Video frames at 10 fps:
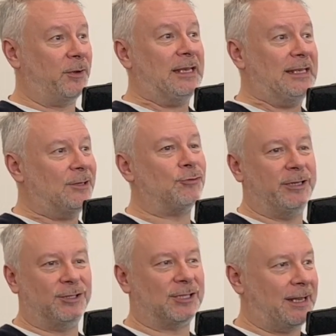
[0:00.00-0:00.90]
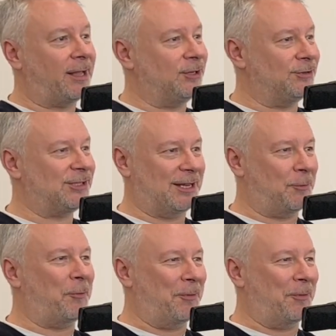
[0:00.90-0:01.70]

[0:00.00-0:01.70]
We're literally just letting you see what we're